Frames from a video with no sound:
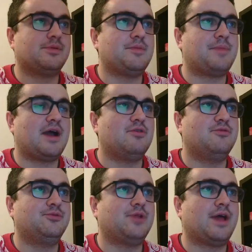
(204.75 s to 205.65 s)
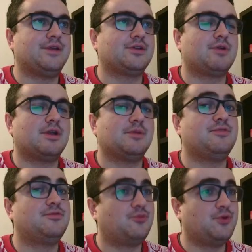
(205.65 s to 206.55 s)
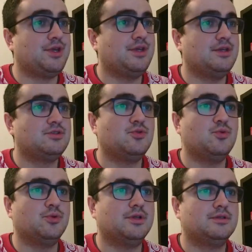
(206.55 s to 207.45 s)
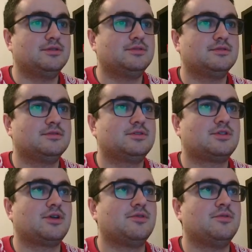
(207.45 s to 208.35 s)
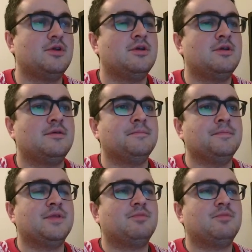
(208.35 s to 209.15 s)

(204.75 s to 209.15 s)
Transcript: powerful and incredibly free tool. So what we